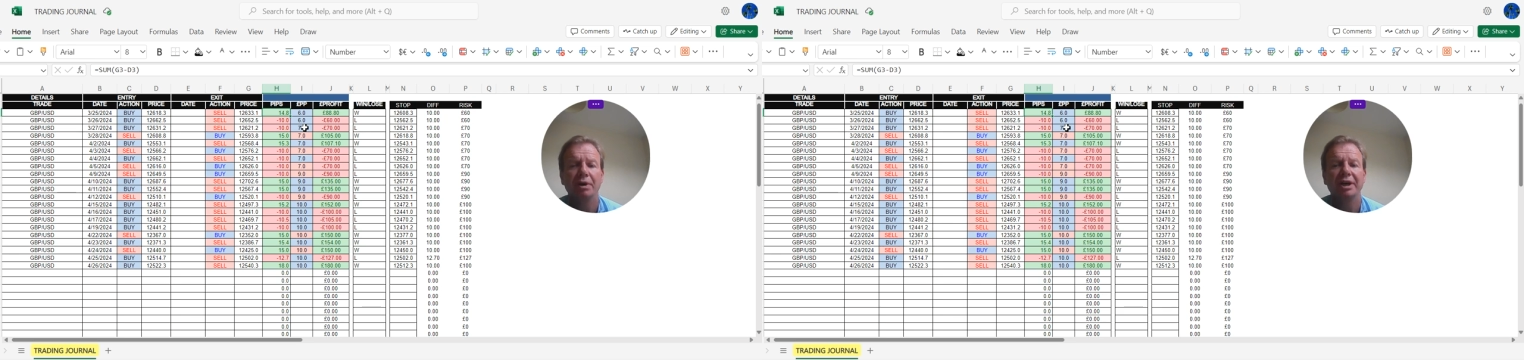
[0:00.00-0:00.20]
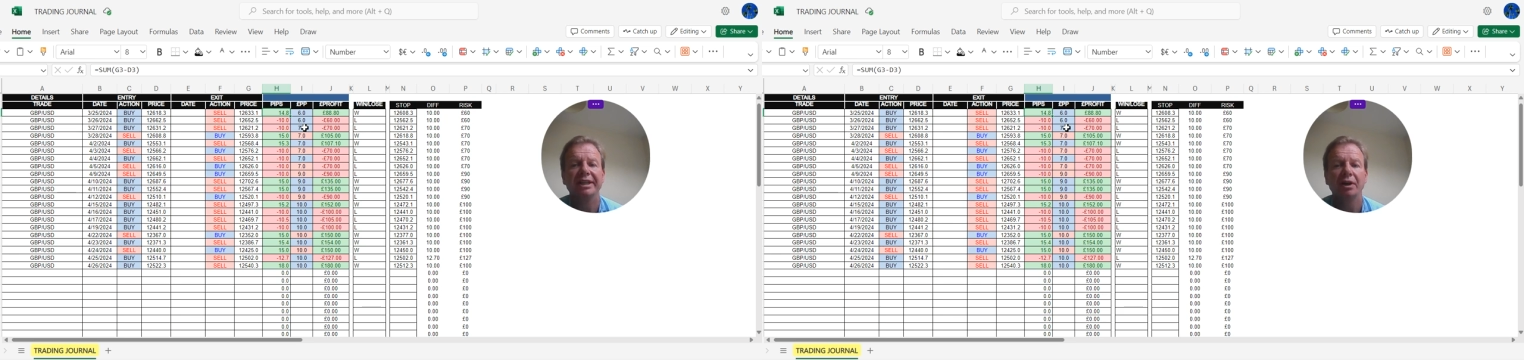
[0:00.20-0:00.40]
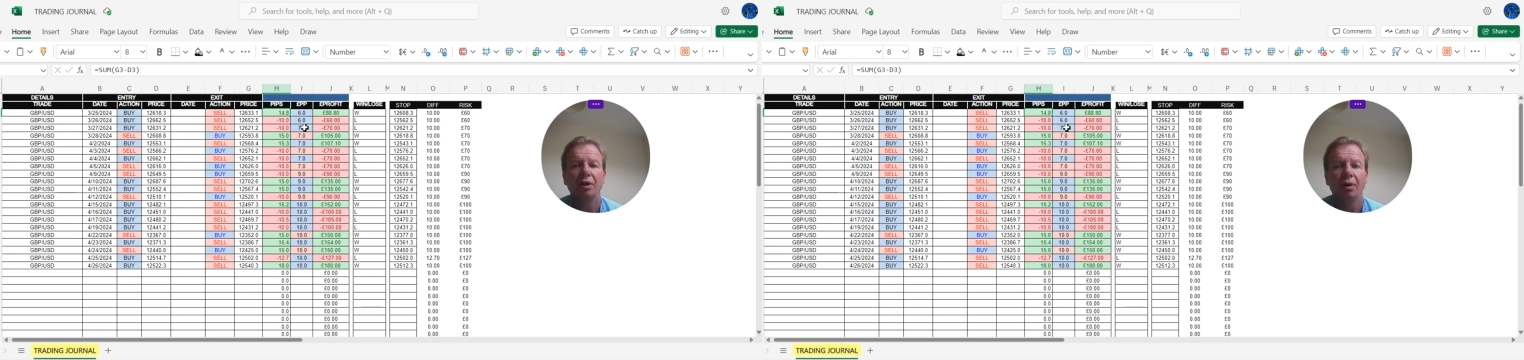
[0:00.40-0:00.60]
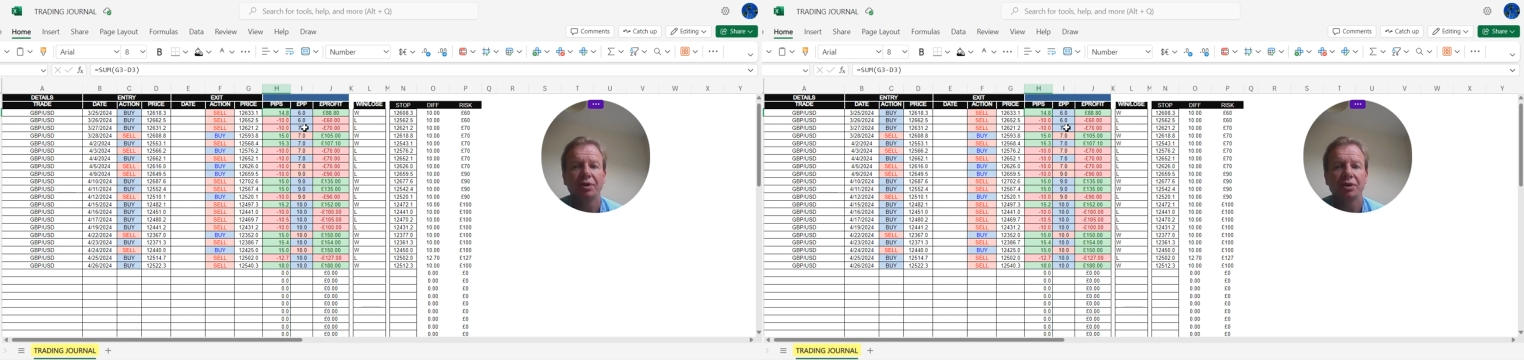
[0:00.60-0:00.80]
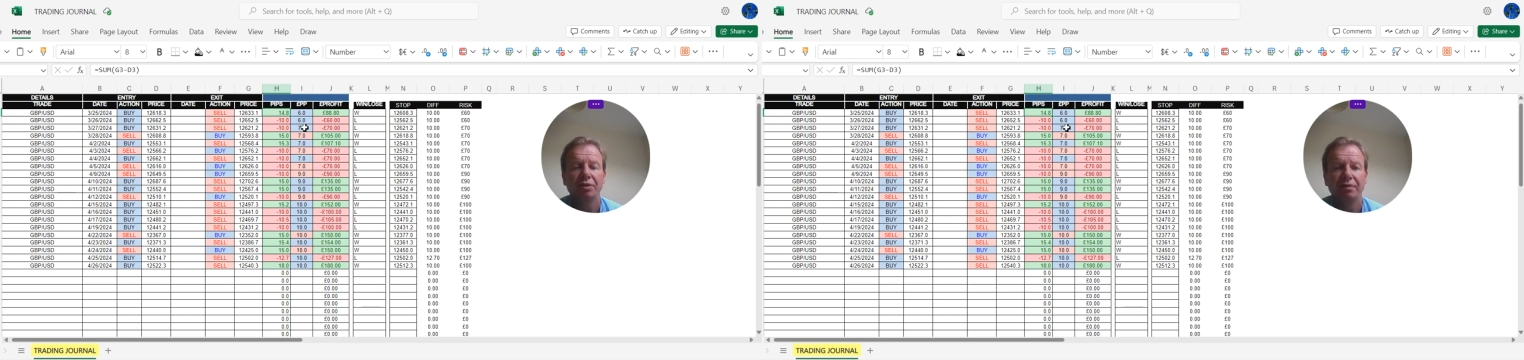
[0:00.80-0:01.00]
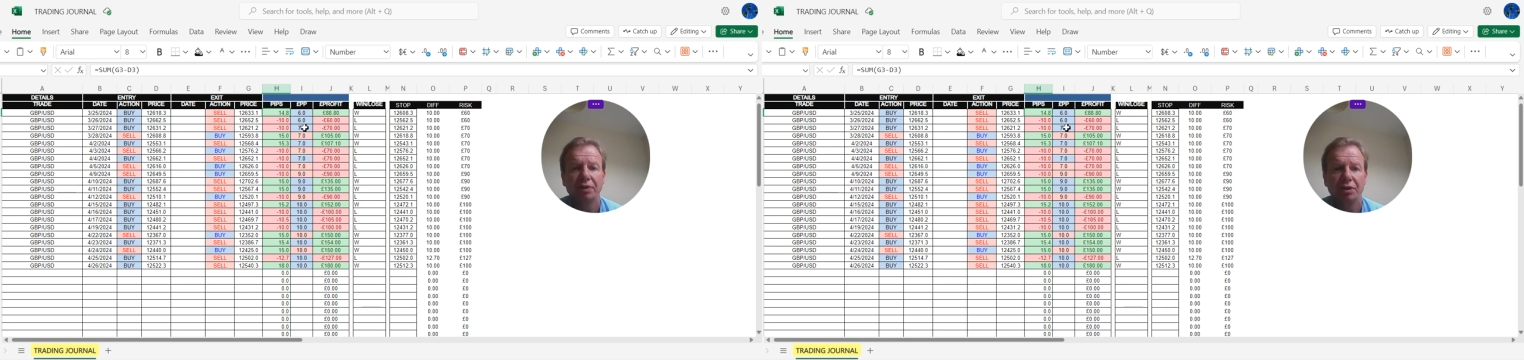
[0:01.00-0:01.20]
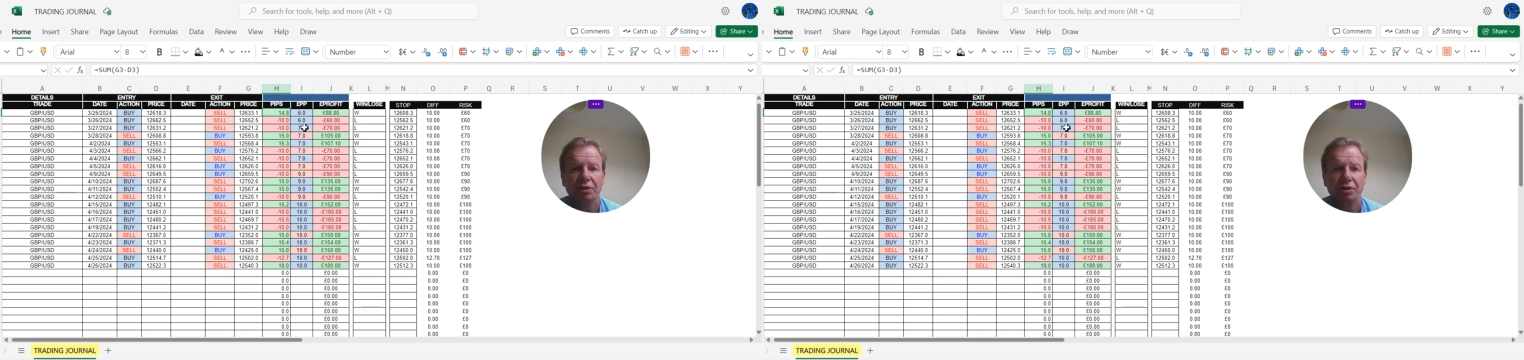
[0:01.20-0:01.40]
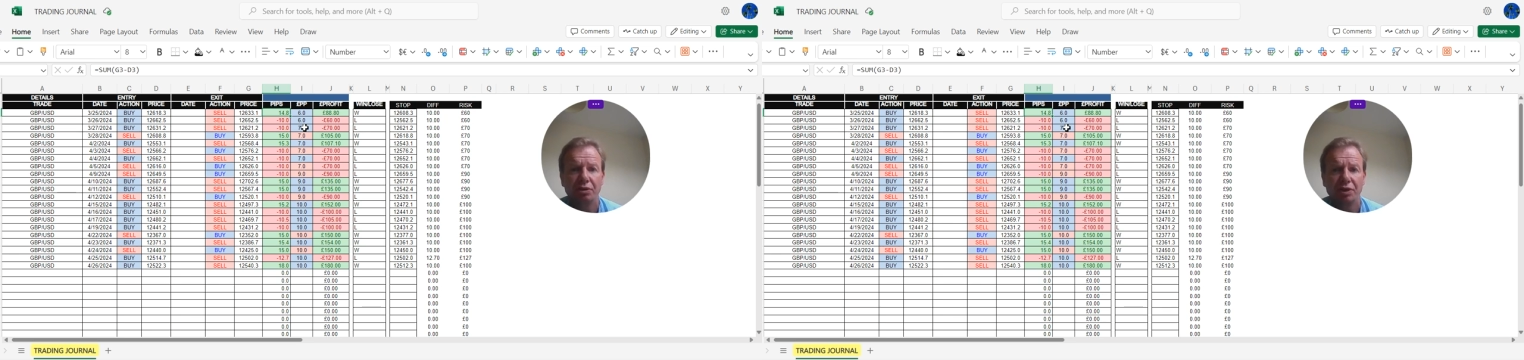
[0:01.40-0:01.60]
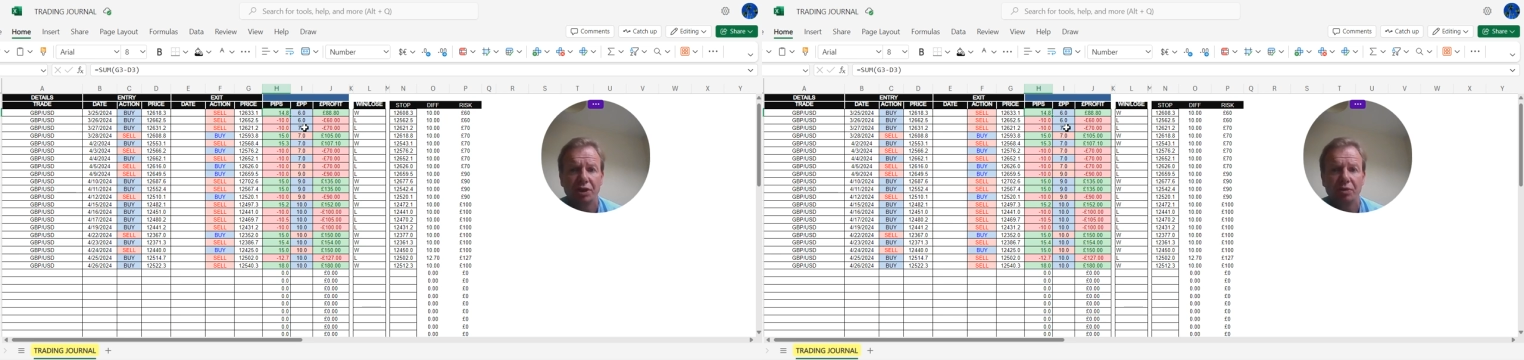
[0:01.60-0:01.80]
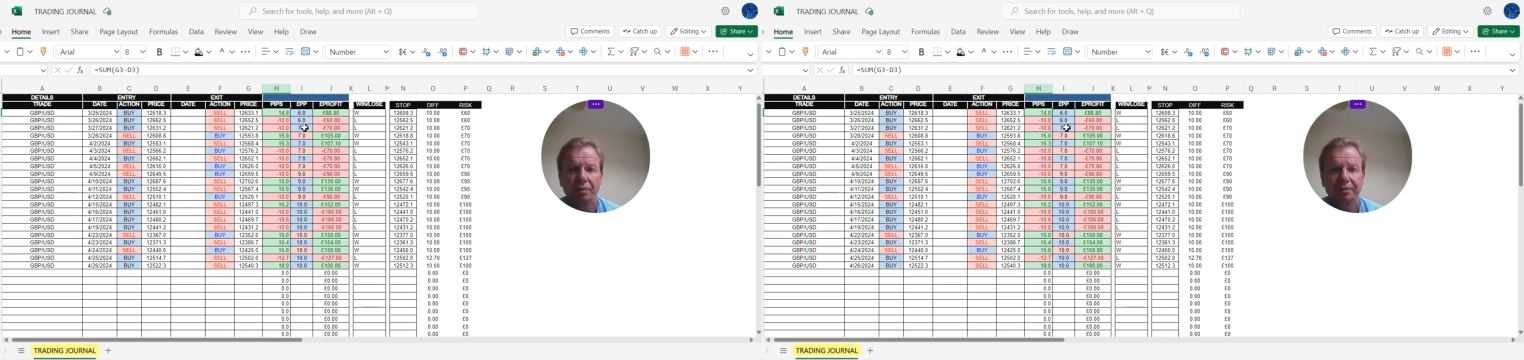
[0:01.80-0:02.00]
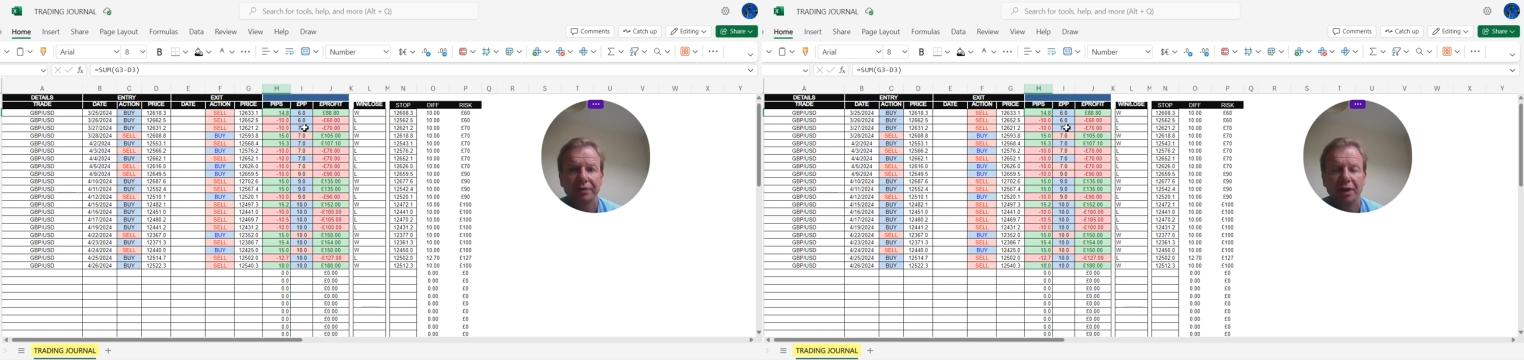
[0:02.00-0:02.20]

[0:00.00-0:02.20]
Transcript: working in lots, or if you're doing traditional